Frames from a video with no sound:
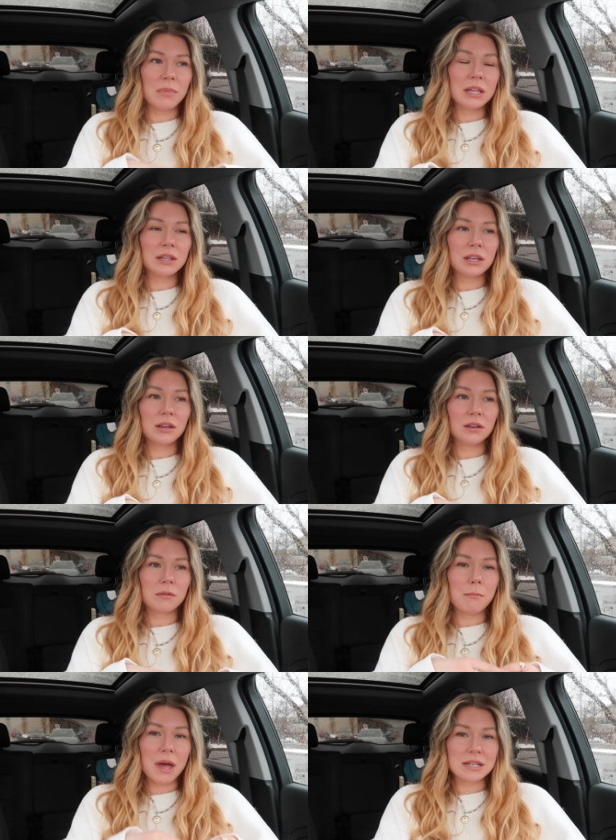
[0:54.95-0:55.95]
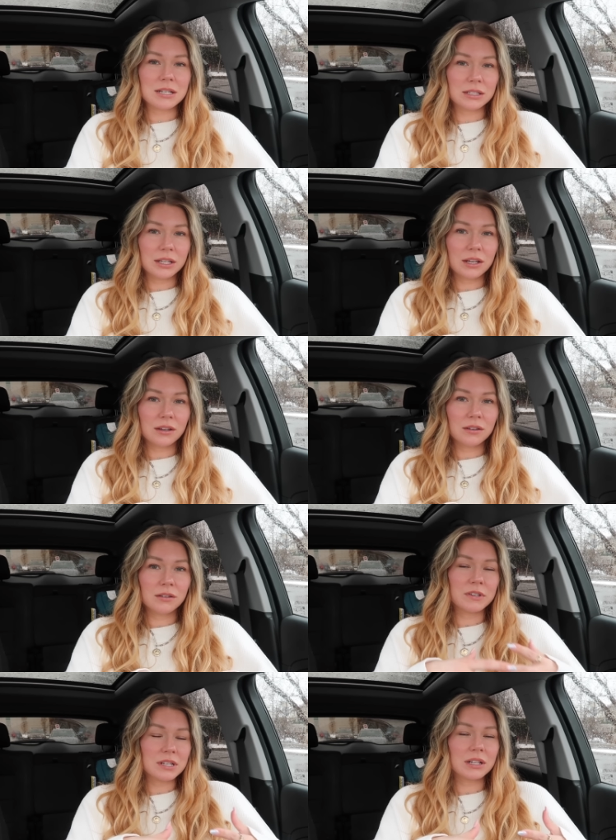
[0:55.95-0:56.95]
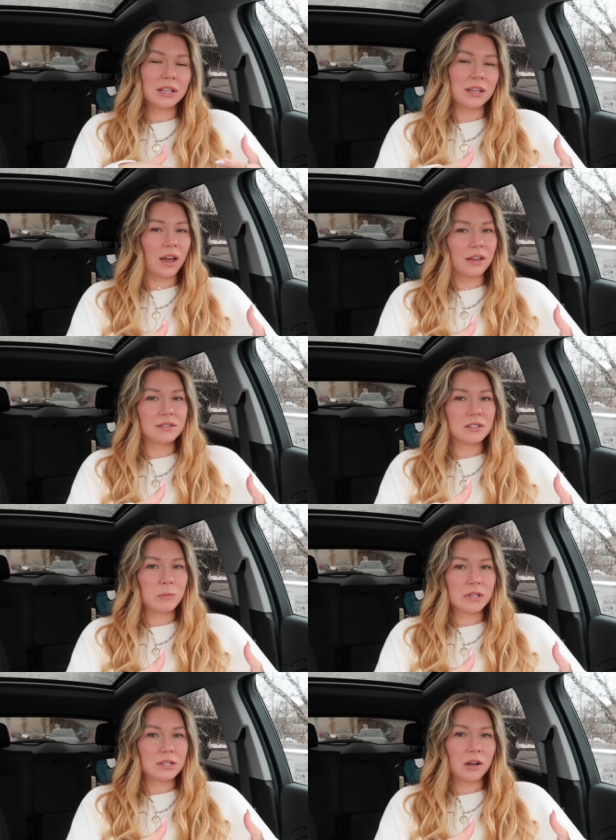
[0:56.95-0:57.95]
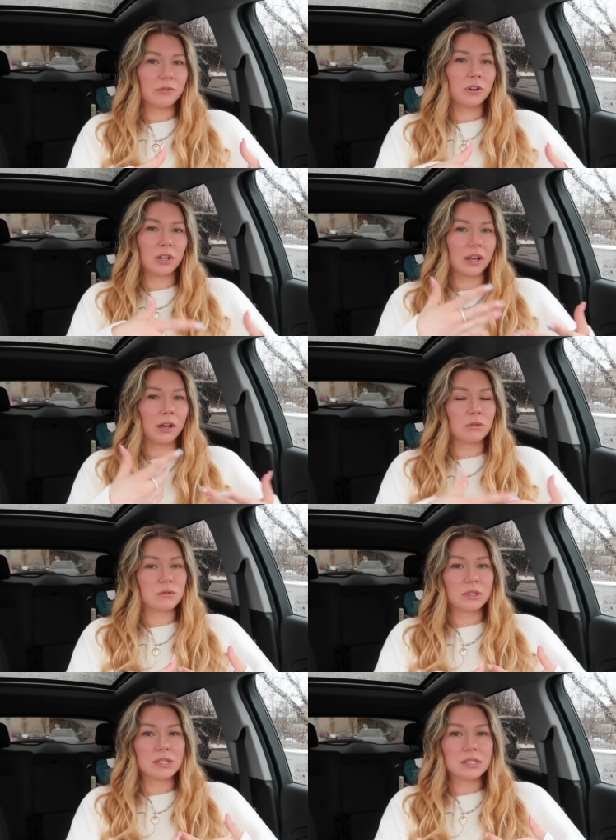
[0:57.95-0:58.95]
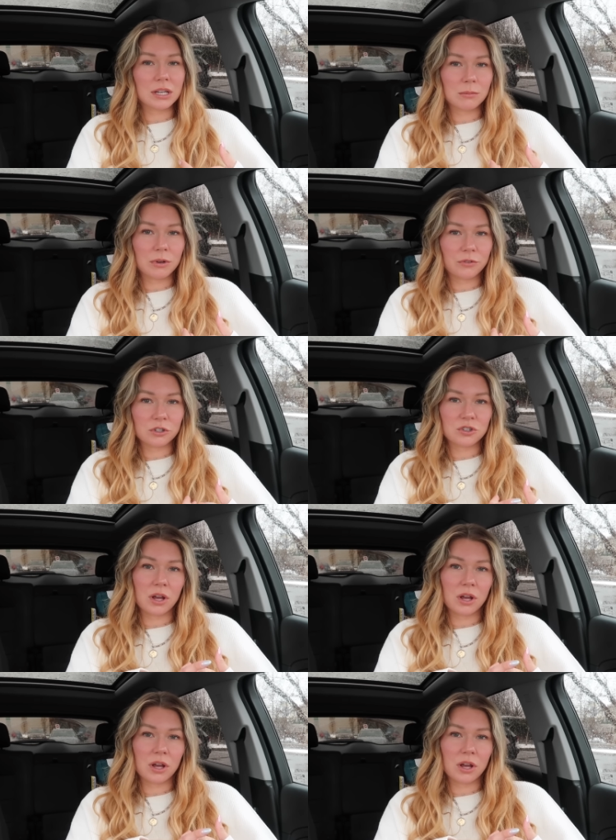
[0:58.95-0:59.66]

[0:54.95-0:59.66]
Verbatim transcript: mainly mentally. Physically, yes, it's been tougher. Like I was really sick in my first